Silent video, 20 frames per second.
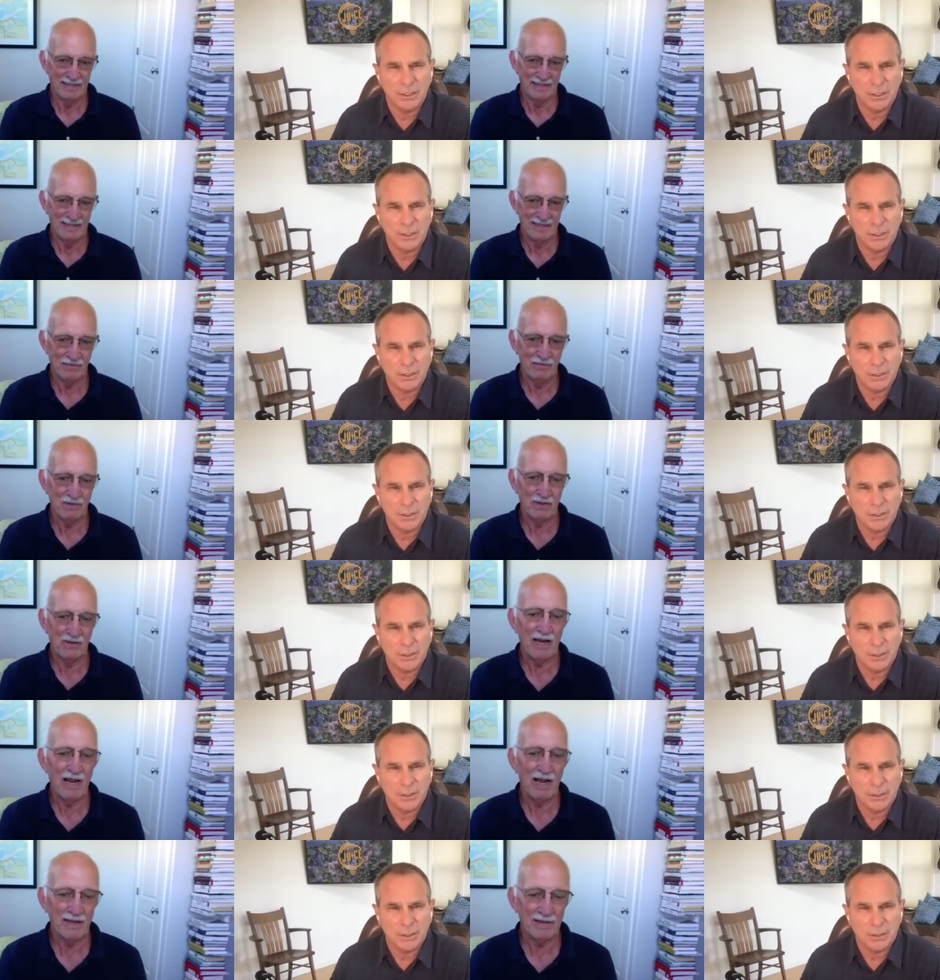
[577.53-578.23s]
Speaker 1: If they
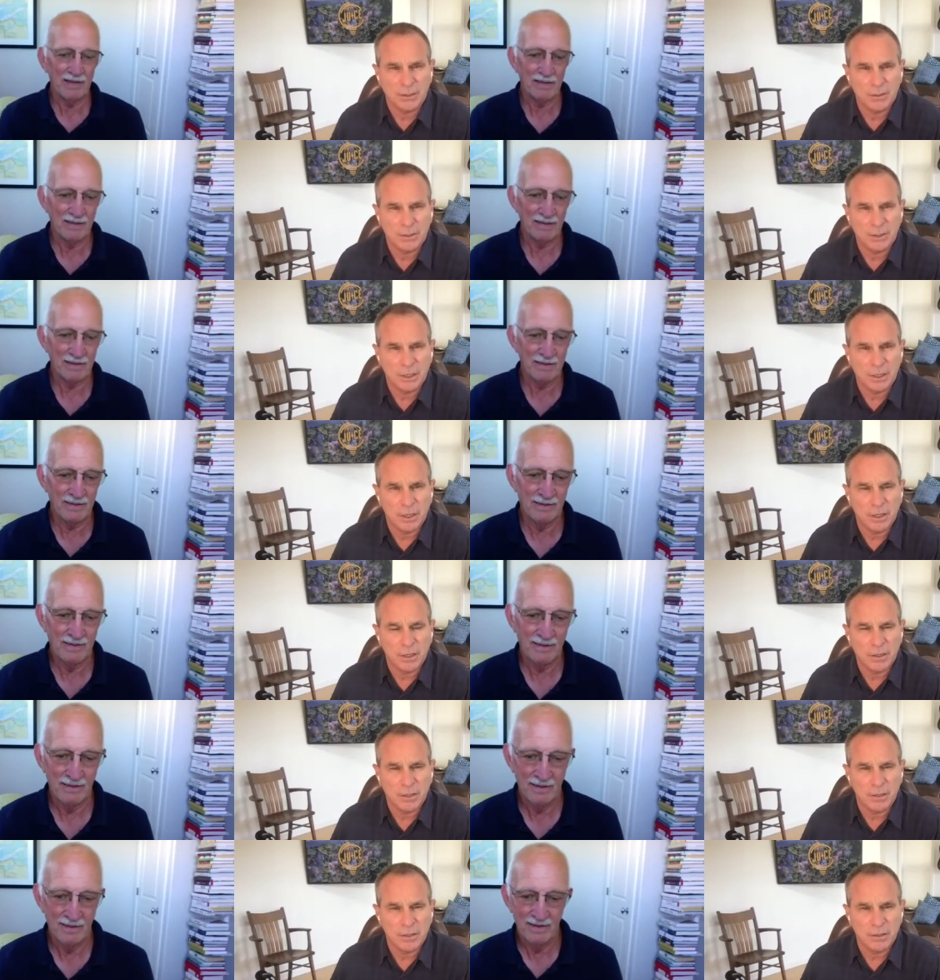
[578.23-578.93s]
hadn't
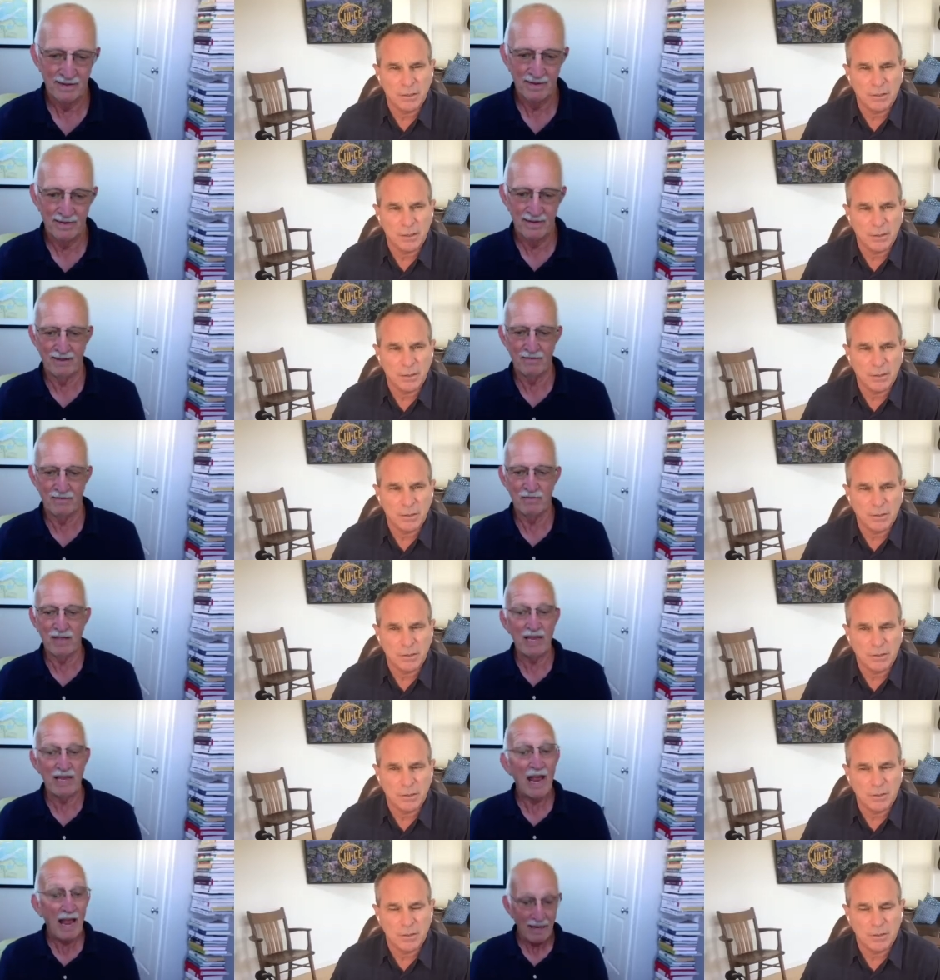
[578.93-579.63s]

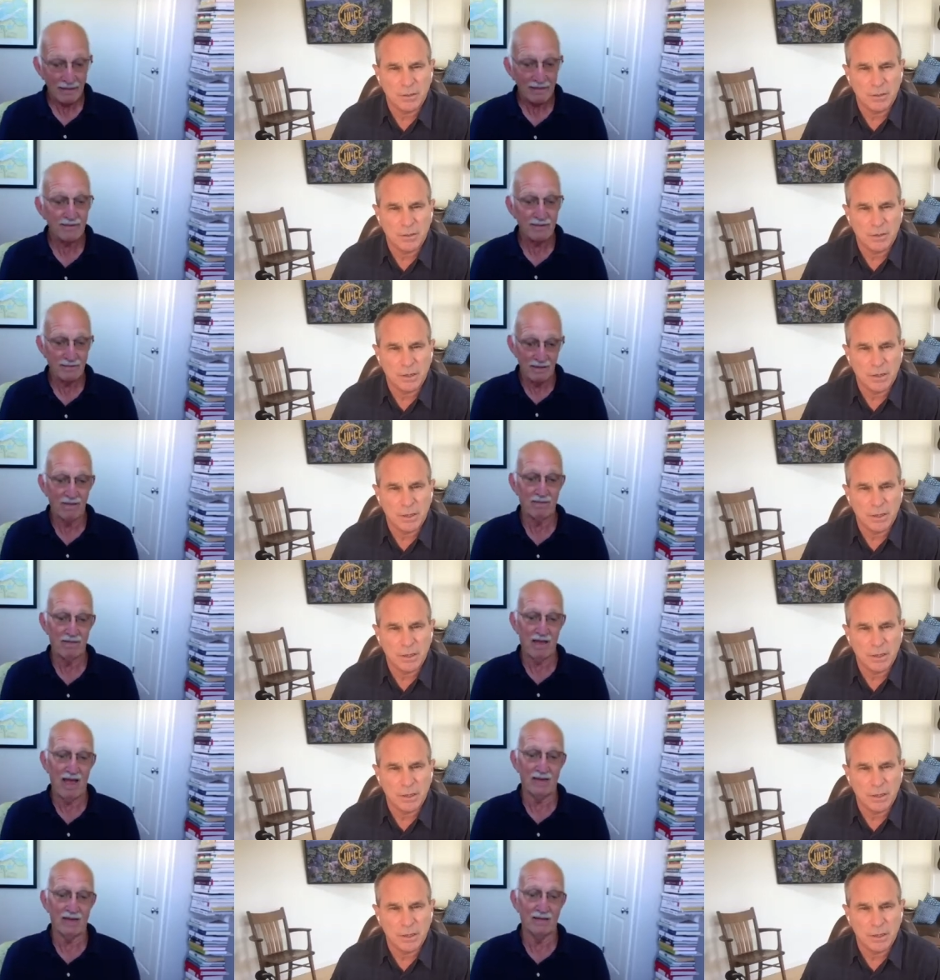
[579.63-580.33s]
done
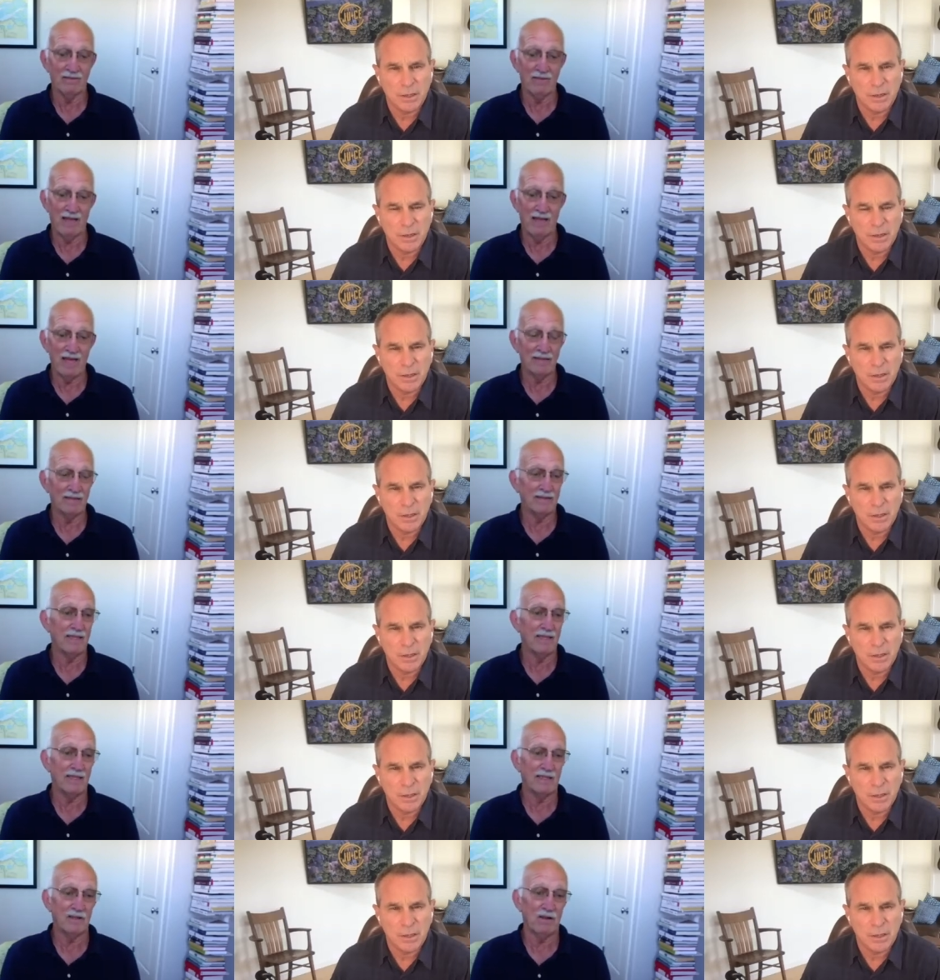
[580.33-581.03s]
that, if they hadn't
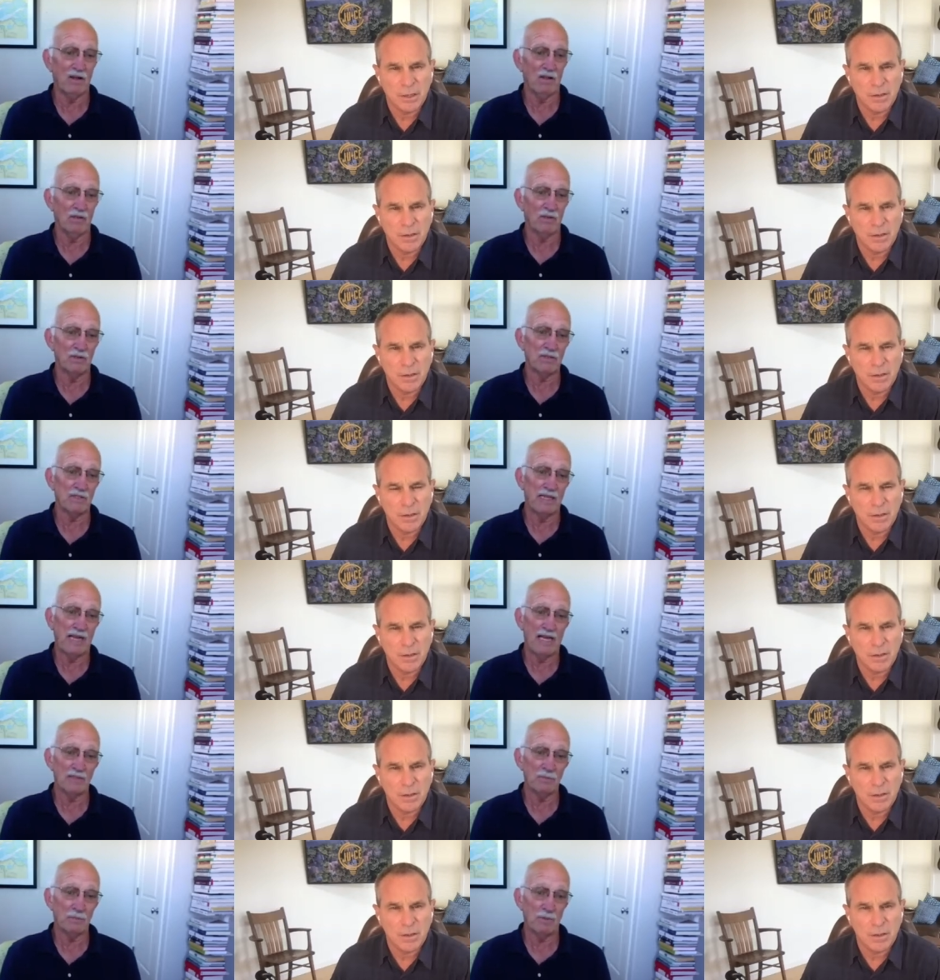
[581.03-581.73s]
taken all those
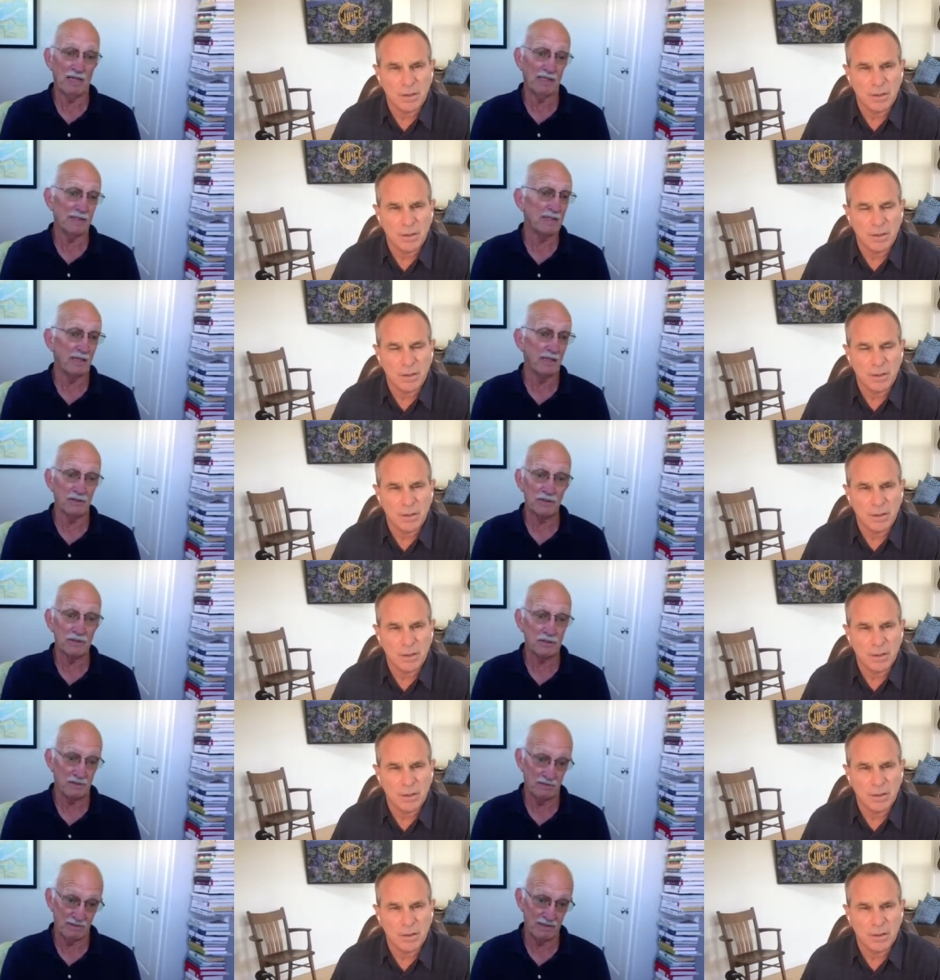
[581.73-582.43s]
gas plants out of
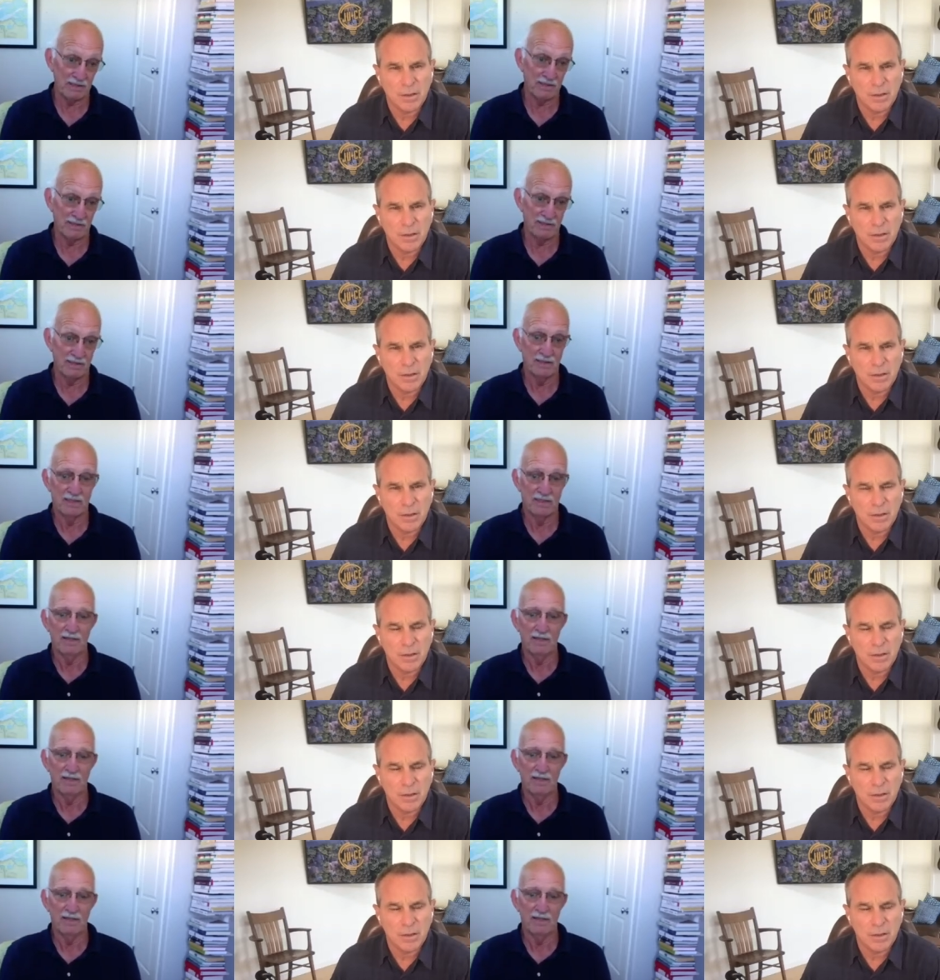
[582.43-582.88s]
service,